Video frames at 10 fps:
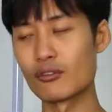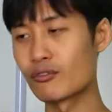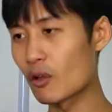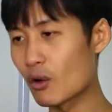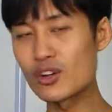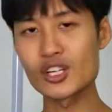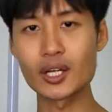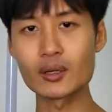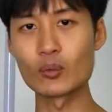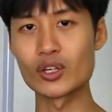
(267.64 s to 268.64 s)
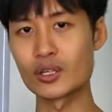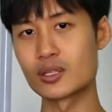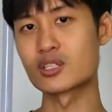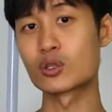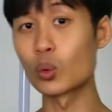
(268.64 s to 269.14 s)
flourishing, which
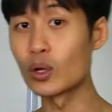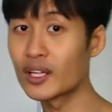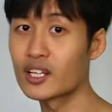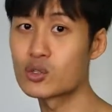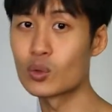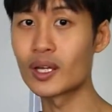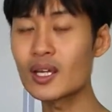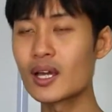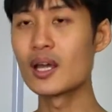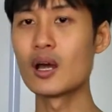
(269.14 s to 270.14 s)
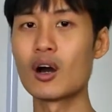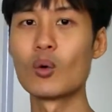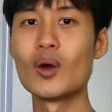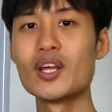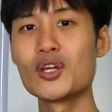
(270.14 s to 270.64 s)
is twirling and swinging, or
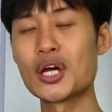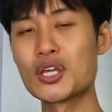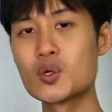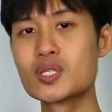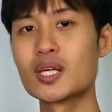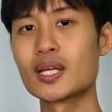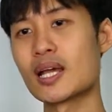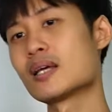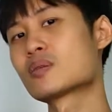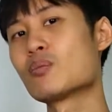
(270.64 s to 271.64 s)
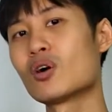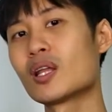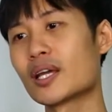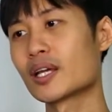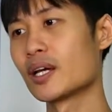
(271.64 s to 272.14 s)
whether you are using it as more
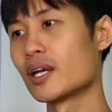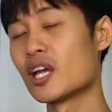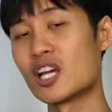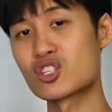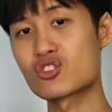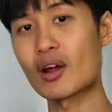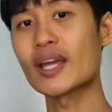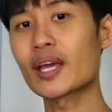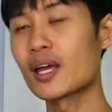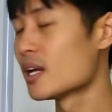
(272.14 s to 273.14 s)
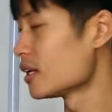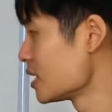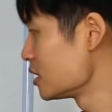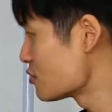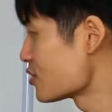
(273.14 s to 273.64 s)
like a strike. There
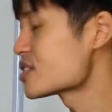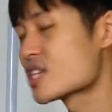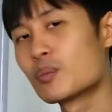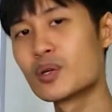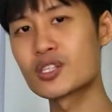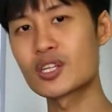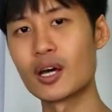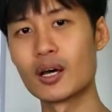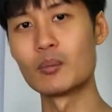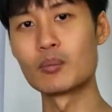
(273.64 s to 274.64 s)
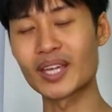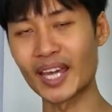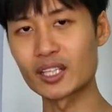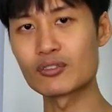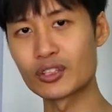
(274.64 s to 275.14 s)
are different sabers
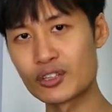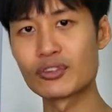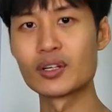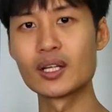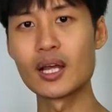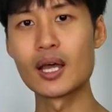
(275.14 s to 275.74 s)
cater for different